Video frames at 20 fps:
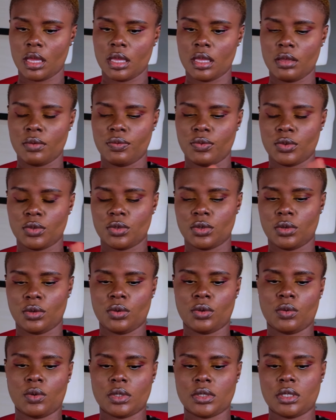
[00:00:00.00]
If you
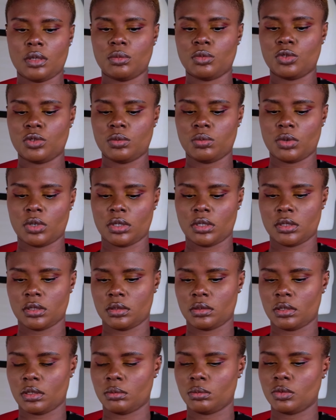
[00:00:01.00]
don't know what a mood board is,
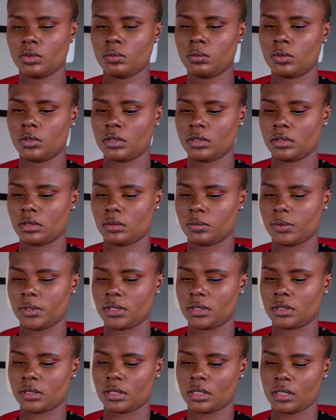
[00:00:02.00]
so a mood board is
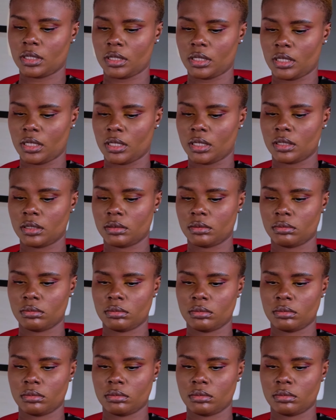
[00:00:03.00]
basically